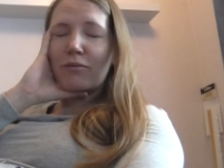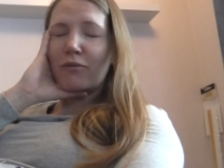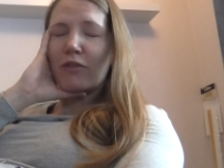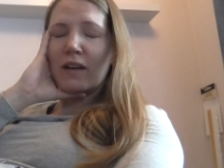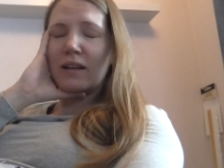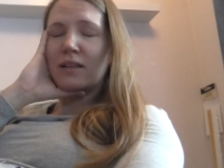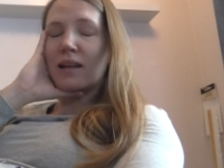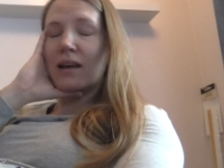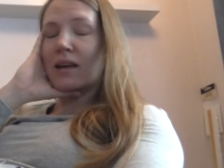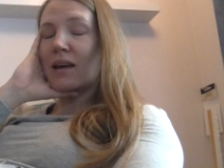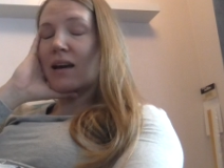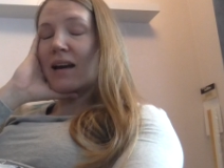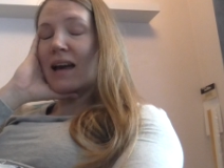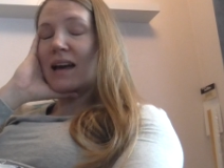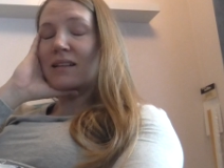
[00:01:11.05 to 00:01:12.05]
felt like
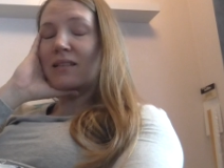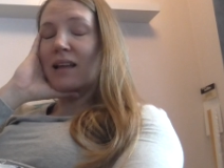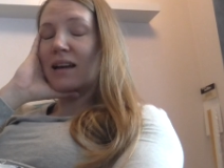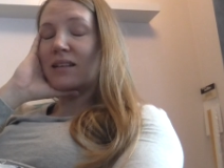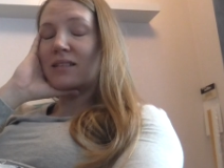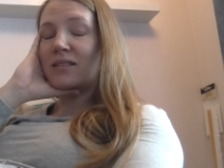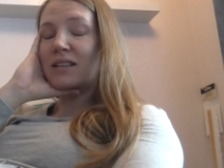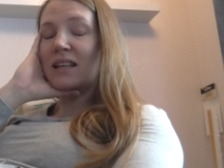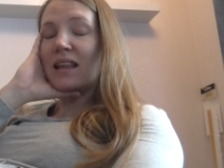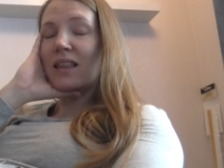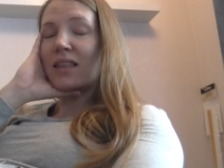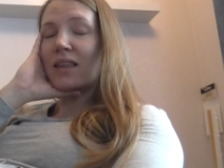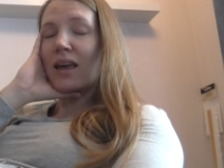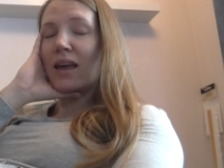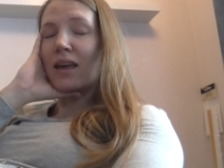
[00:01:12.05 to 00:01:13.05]
I had like
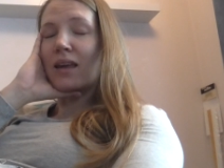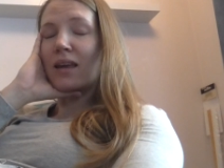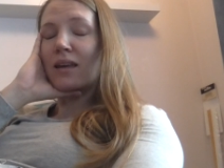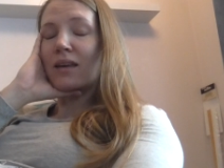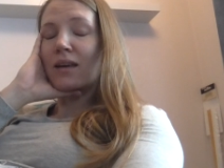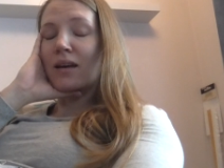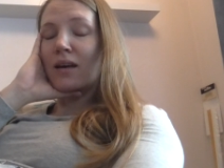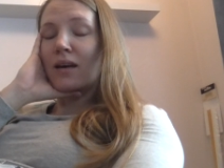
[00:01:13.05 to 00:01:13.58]
teethache,